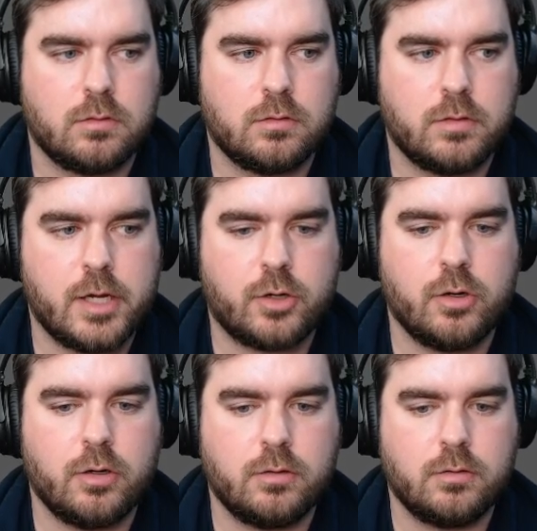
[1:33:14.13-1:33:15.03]

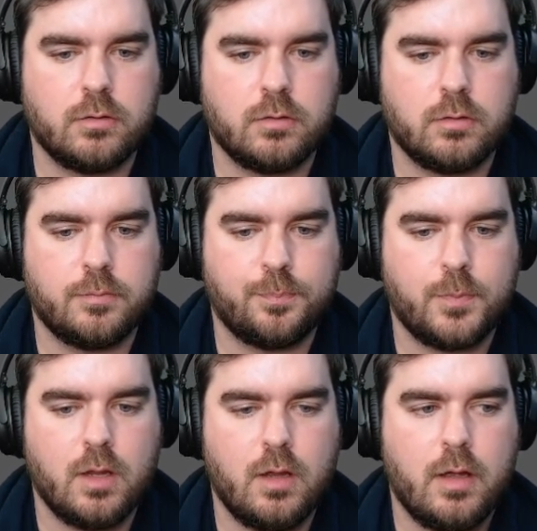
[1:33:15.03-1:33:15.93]
Echo.
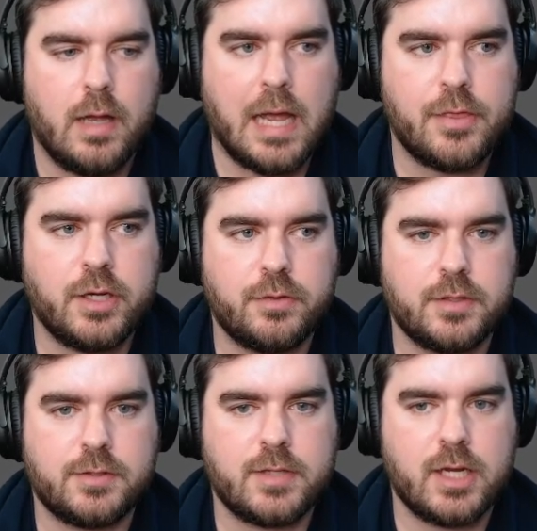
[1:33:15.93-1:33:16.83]
I think at this
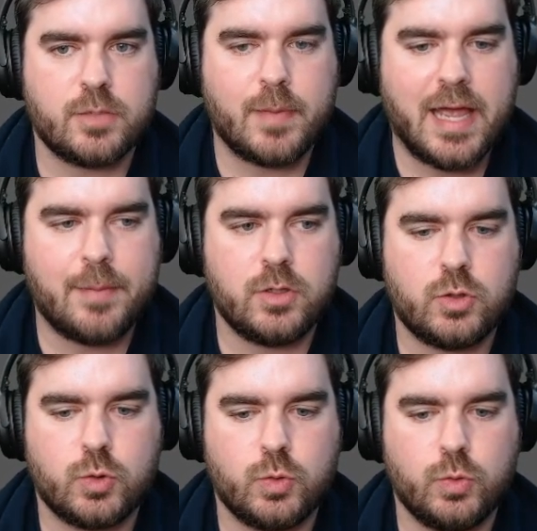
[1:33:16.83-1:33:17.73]
stage I'm happy
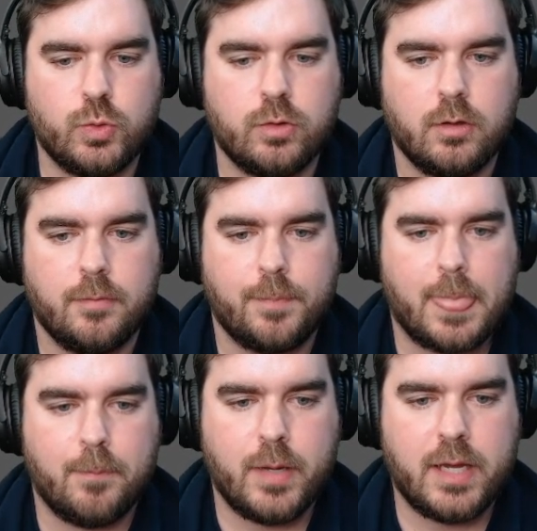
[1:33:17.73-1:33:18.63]
to
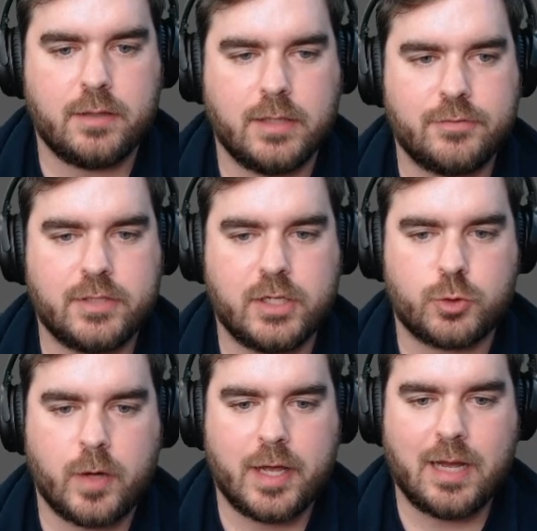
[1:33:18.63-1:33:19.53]
pay the life to get
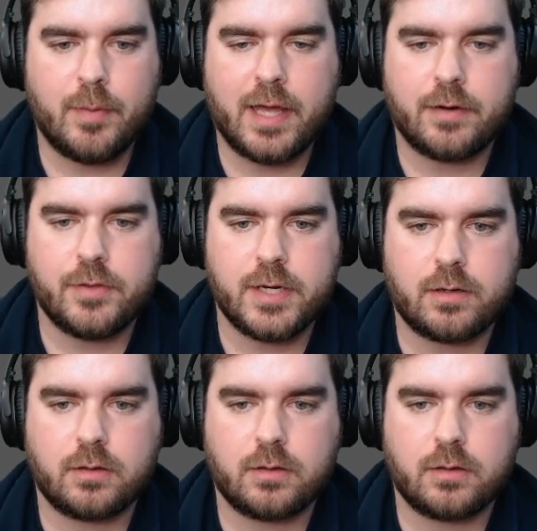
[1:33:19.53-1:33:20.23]
Dried Arbor out of the deck.